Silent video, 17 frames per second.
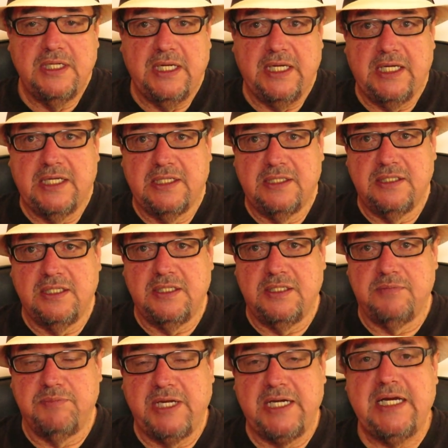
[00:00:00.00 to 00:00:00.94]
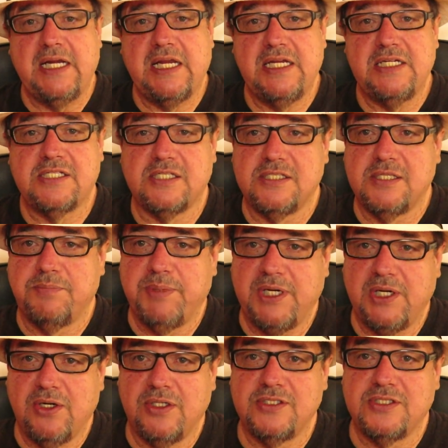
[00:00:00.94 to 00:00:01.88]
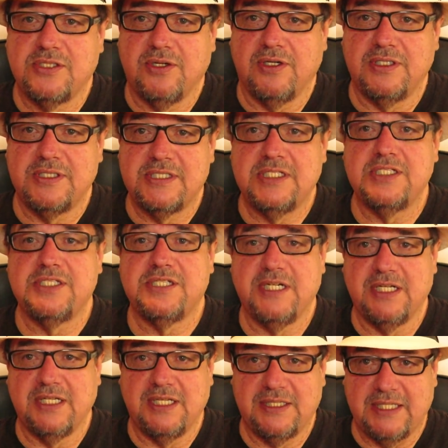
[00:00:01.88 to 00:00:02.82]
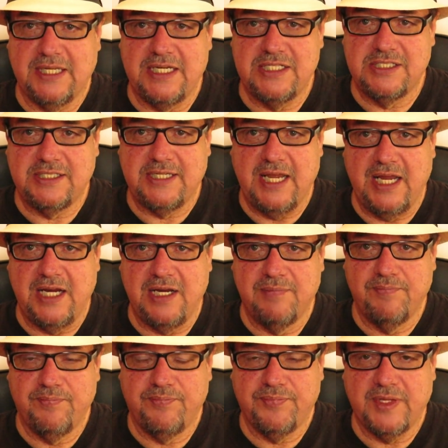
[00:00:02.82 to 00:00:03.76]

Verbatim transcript: And in many cases, the parents are insisting that they stay.